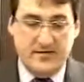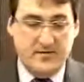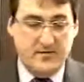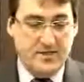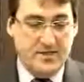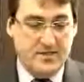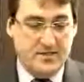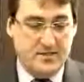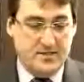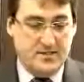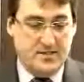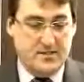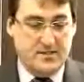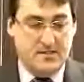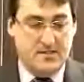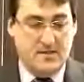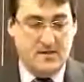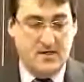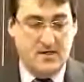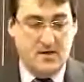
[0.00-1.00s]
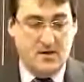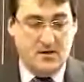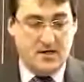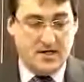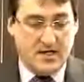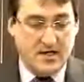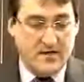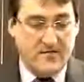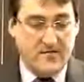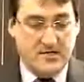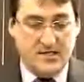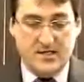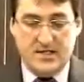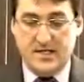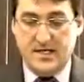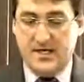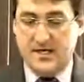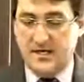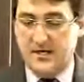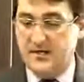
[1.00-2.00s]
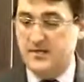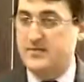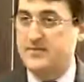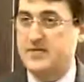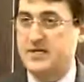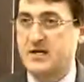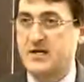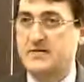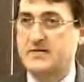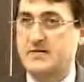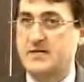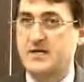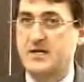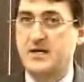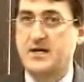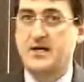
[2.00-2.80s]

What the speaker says: the resources or coverage to take care of themselves,